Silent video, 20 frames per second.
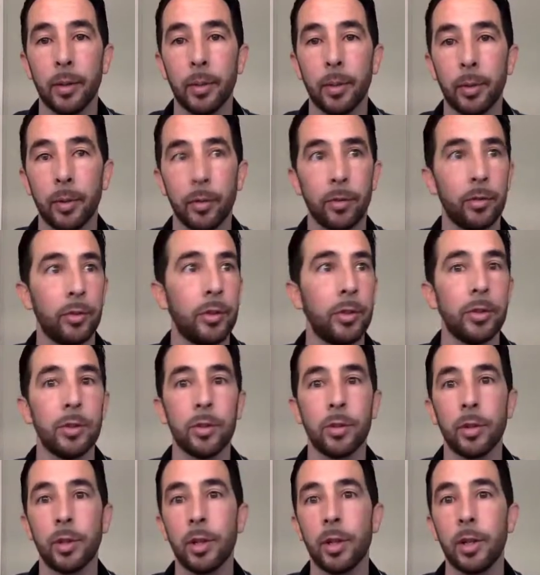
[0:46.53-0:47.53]
personal
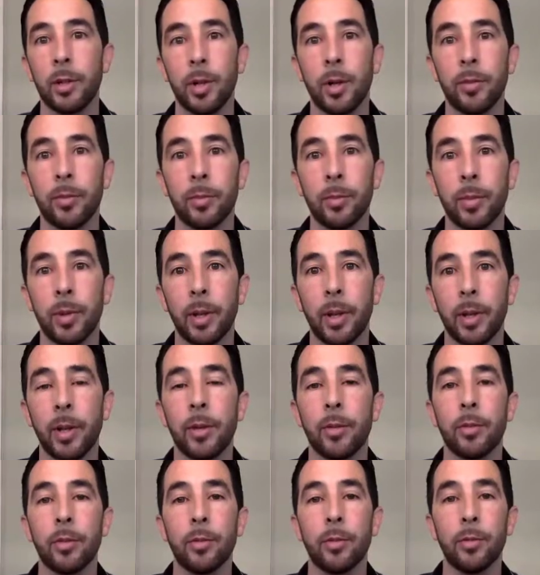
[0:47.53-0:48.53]
injury and you have somebody that can
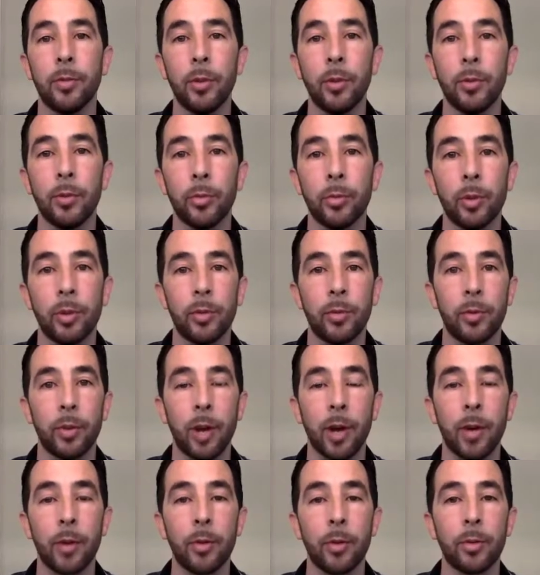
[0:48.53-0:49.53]
answer the phone 24
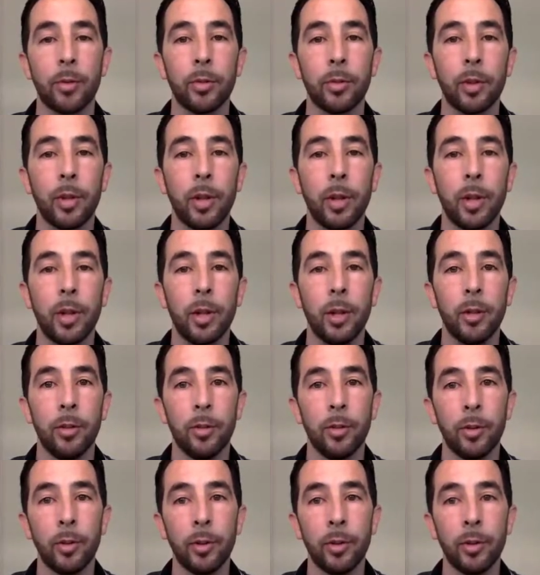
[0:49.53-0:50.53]
hours.
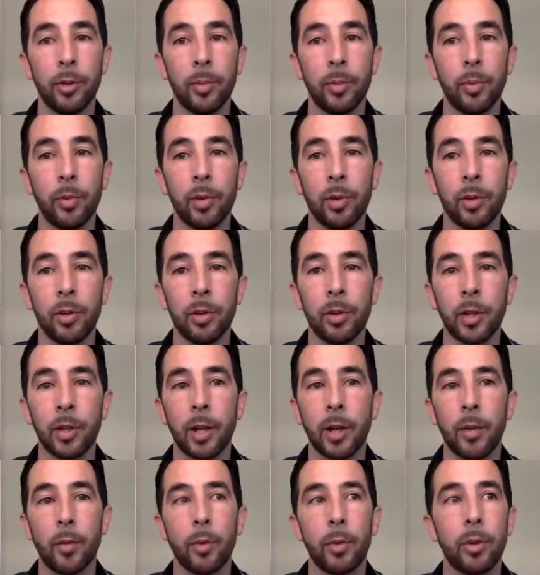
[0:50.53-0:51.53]
So it's important to look
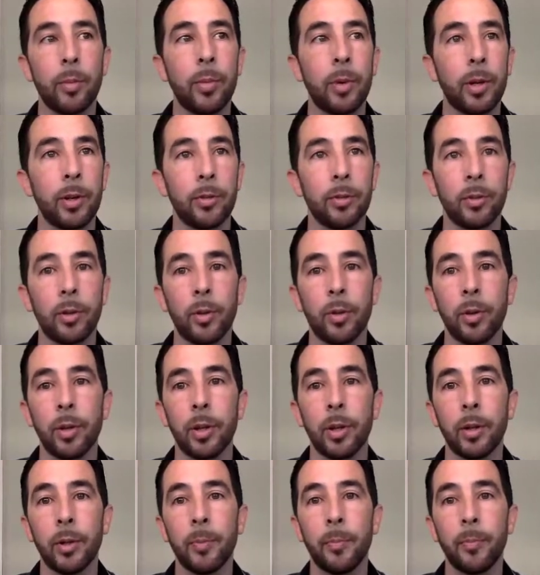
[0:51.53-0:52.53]
at where your money is
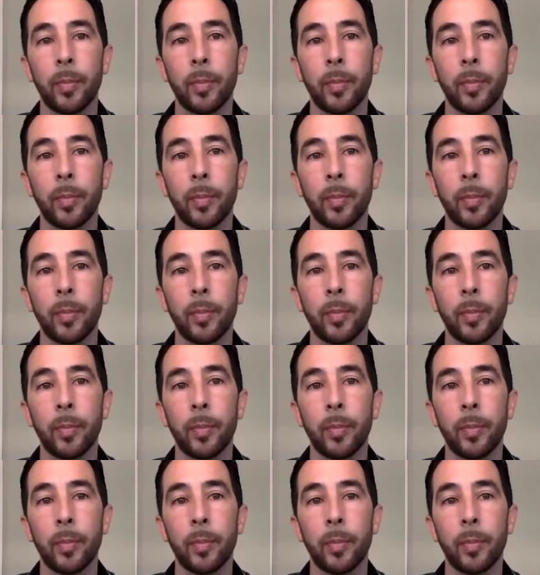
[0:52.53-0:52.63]
going,